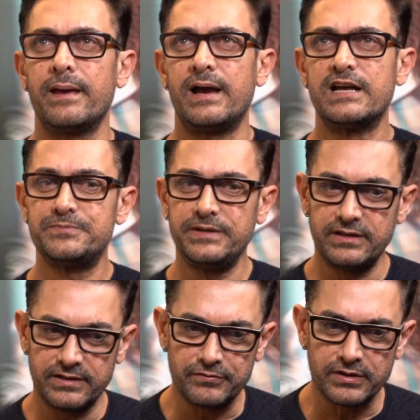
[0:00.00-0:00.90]
has
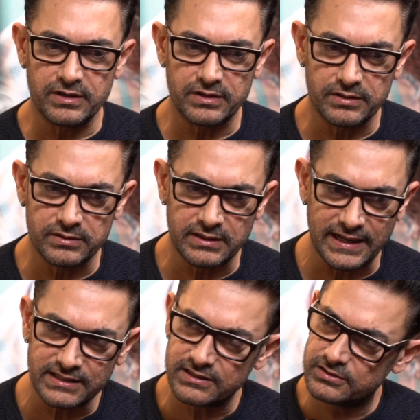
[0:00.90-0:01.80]
been
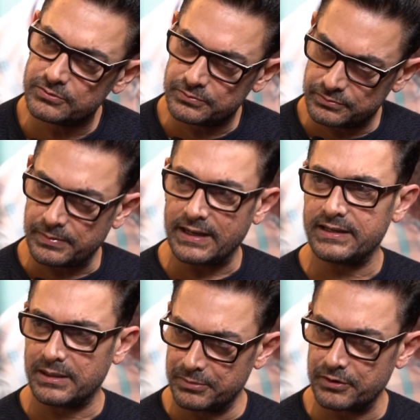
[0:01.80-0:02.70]
liked by a
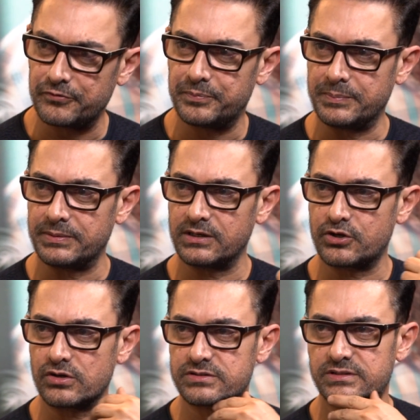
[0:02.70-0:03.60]
number of people
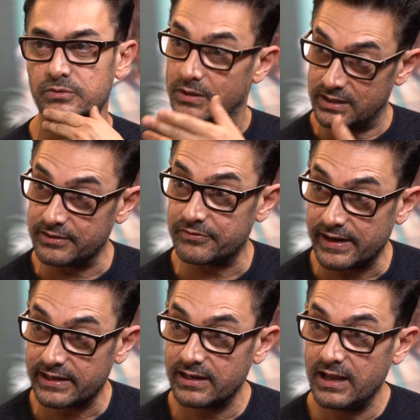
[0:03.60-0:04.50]
across the world, in fact.